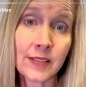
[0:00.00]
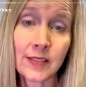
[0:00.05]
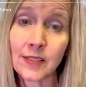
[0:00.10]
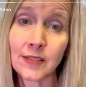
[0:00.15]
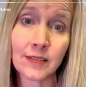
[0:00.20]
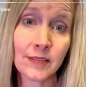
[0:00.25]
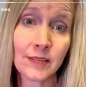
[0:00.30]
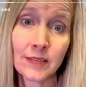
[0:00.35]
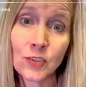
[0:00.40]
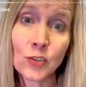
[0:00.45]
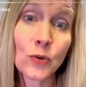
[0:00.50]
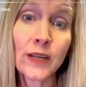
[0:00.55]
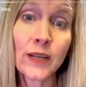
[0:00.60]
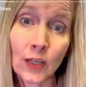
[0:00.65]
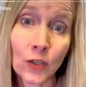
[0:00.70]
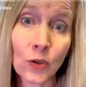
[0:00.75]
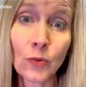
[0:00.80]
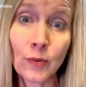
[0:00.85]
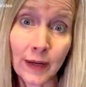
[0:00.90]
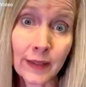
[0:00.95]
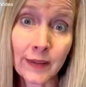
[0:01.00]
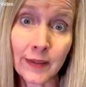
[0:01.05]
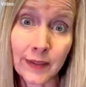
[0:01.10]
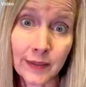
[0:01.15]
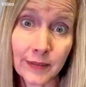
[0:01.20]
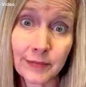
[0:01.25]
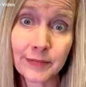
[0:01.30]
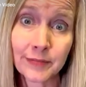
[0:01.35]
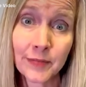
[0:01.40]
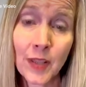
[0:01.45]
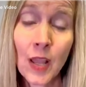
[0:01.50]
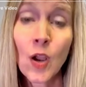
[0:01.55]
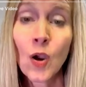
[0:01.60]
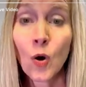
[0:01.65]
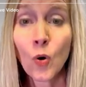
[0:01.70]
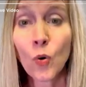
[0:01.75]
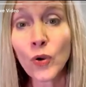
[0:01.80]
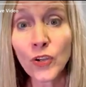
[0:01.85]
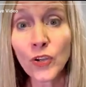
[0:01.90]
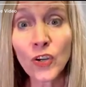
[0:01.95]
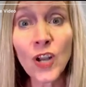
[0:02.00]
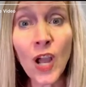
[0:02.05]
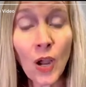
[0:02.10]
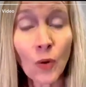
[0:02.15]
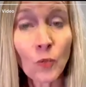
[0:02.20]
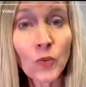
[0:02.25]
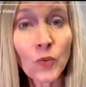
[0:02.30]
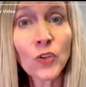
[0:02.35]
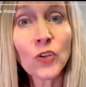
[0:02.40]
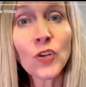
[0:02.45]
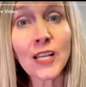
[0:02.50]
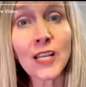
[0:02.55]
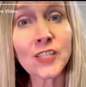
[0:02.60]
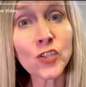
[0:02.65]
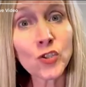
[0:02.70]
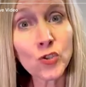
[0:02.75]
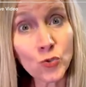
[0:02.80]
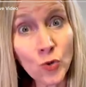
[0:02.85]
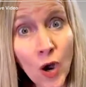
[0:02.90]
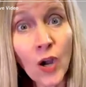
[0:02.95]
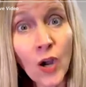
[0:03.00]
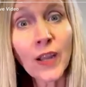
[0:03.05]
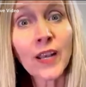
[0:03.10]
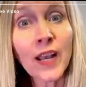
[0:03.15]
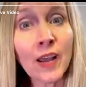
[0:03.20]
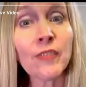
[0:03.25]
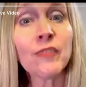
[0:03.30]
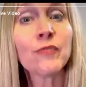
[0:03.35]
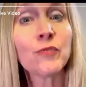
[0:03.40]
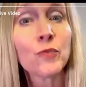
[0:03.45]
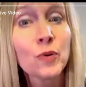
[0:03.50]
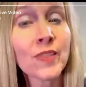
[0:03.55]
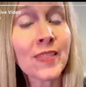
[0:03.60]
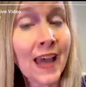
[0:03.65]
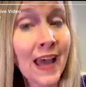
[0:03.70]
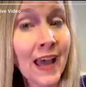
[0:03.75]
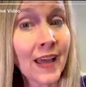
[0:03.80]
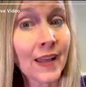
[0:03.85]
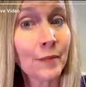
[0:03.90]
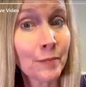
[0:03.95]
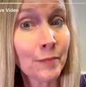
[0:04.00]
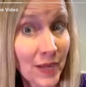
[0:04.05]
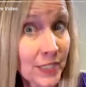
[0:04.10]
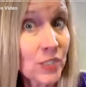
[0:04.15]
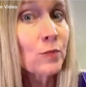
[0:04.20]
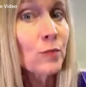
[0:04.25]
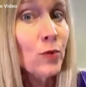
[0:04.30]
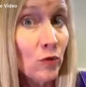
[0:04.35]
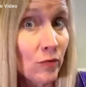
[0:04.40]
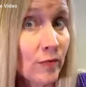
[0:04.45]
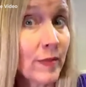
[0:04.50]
doing it correctly, or you're not strong enough for that much movement.